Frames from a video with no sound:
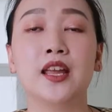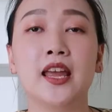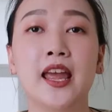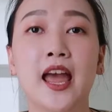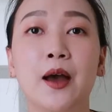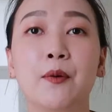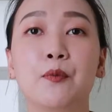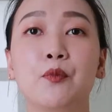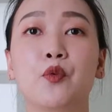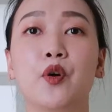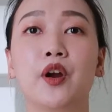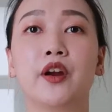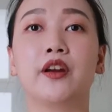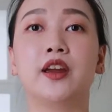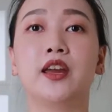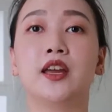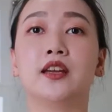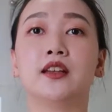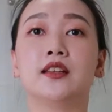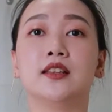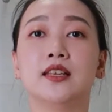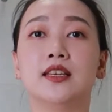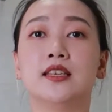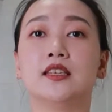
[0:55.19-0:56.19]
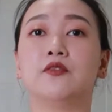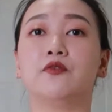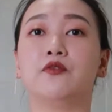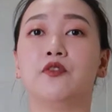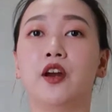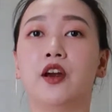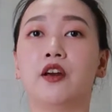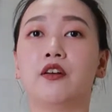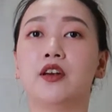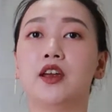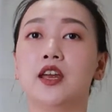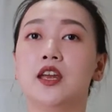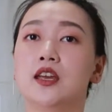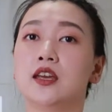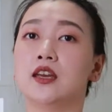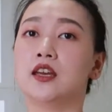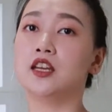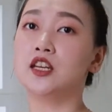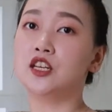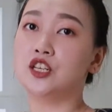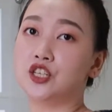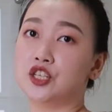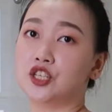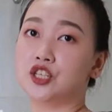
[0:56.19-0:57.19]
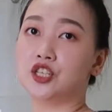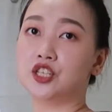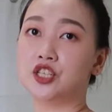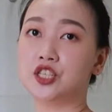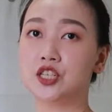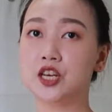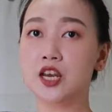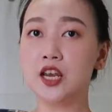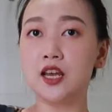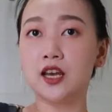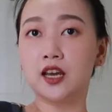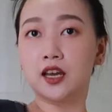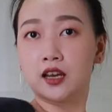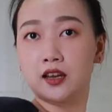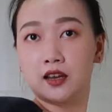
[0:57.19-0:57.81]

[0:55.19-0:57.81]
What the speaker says: I'm wearing this very chic